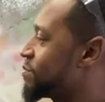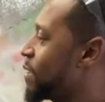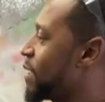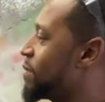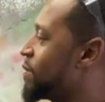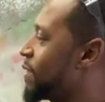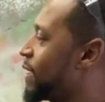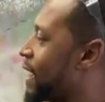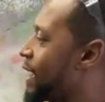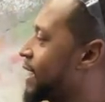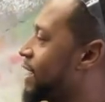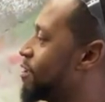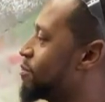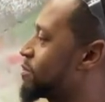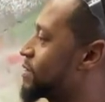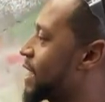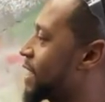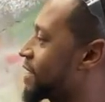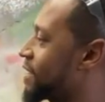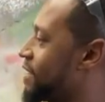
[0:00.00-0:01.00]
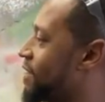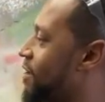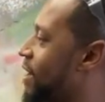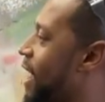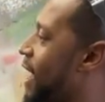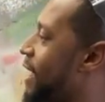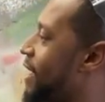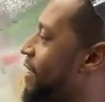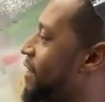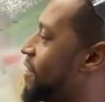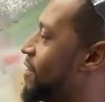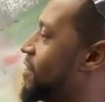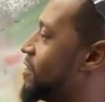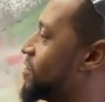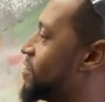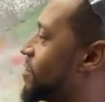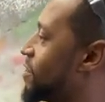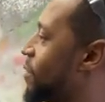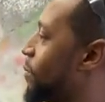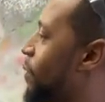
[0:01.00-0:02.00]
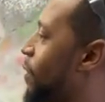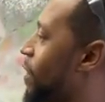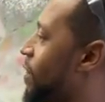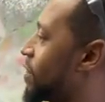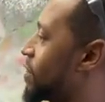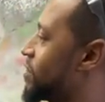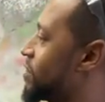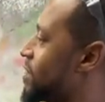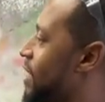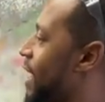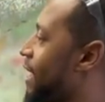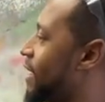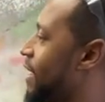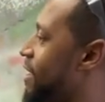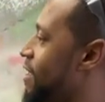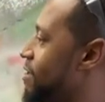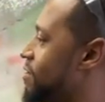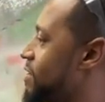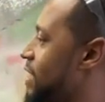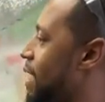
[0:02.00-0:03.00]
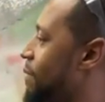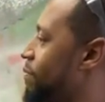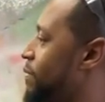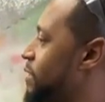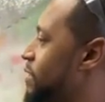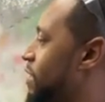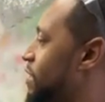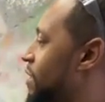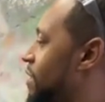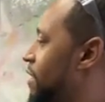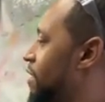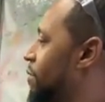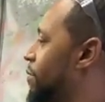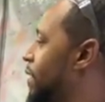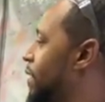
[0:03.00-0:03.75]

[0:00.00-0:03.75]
maybe it like helps like the little ions or the particles like lay on top of each other a little